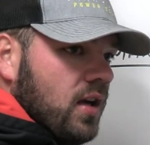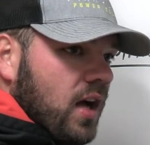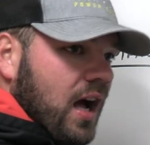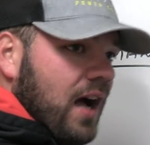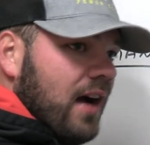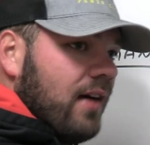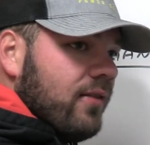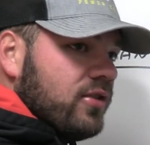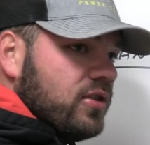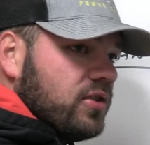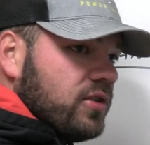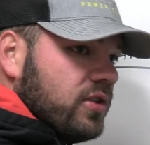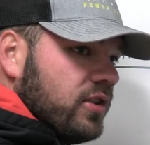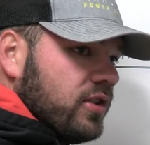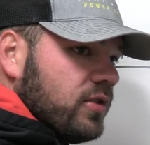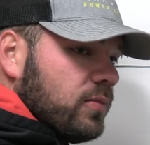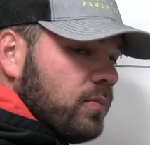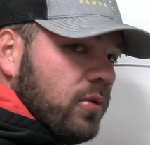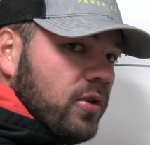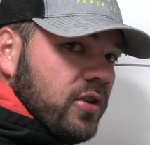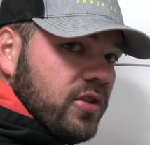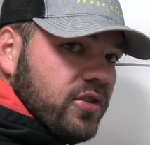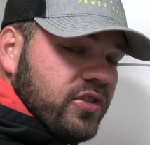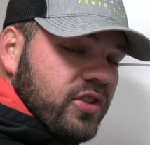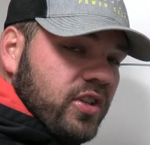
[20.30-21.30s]
obviously it's
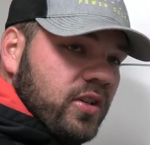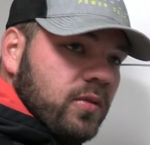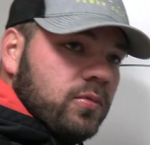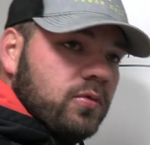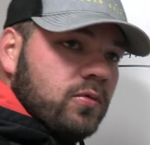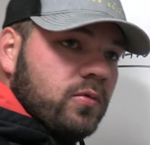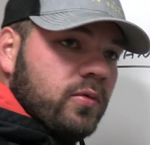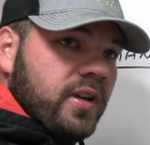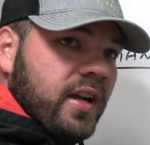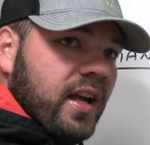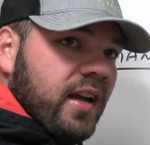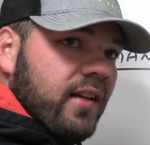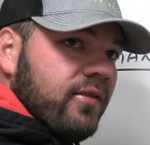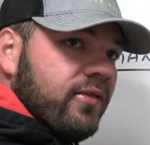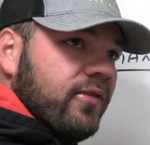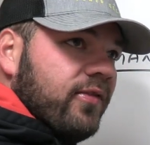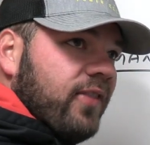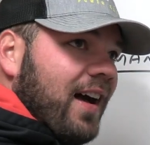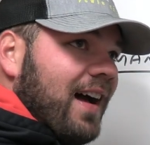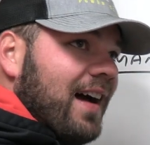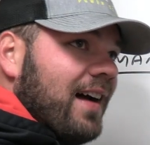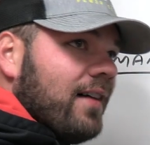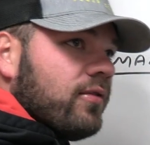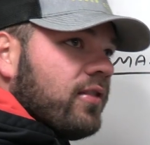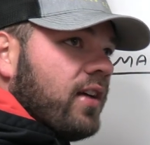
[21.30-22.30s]
pretty simple. We got
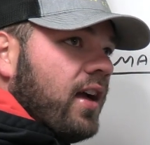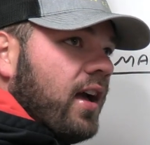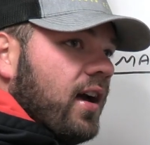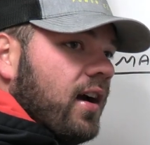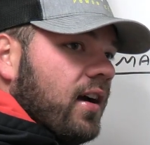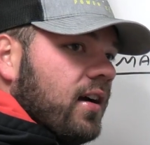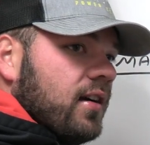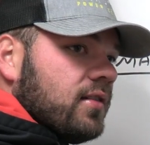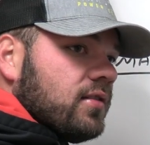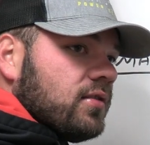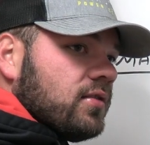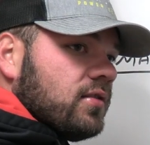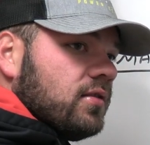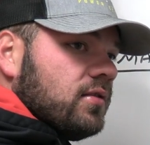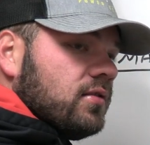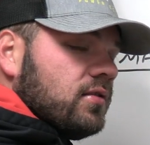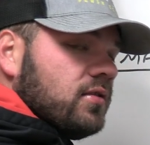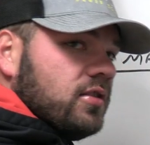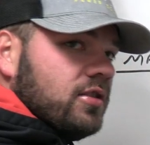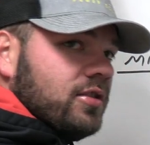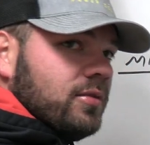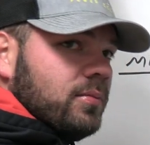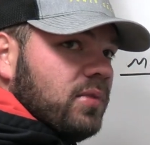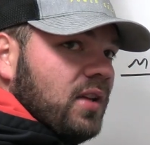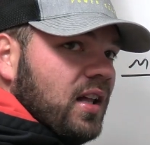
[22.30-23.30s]
5 guys
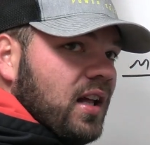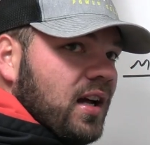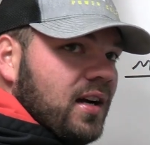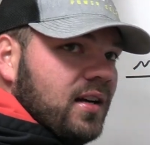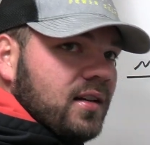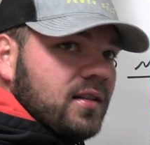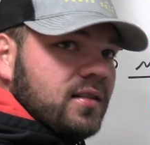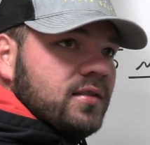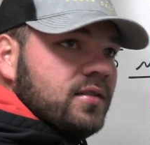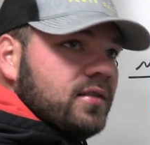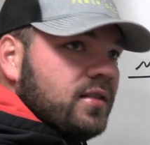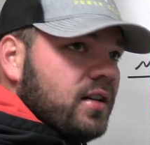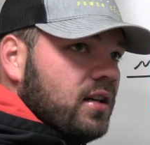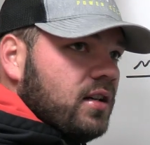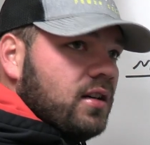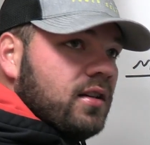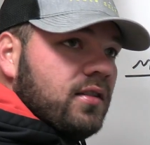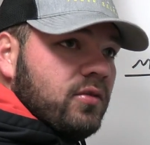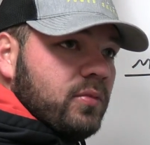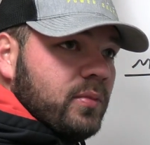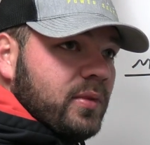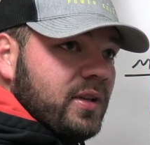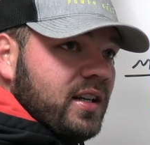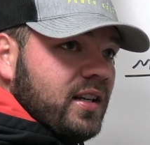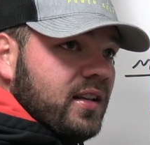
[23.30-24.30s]
to block
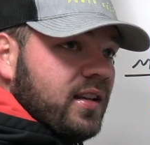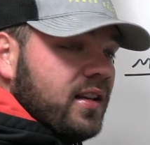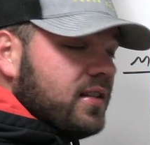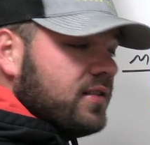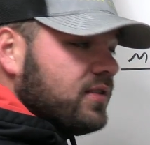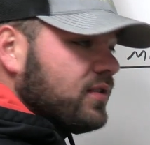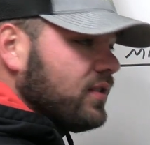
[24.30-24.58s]
however many they